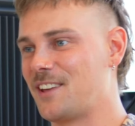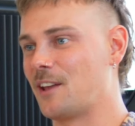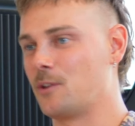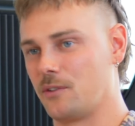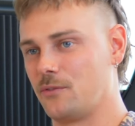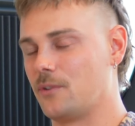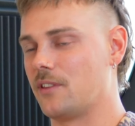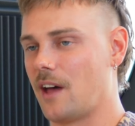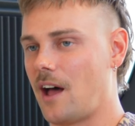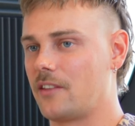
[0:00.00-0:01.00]
yeah, looking
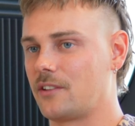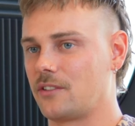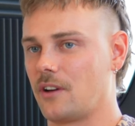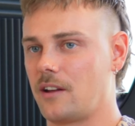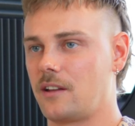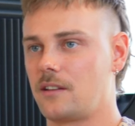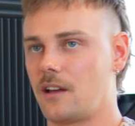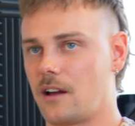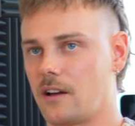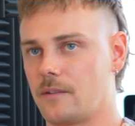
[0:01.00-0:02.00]
forward to that. It's
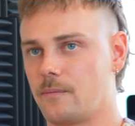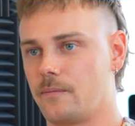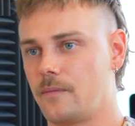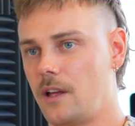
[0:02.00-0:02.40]
exciting. And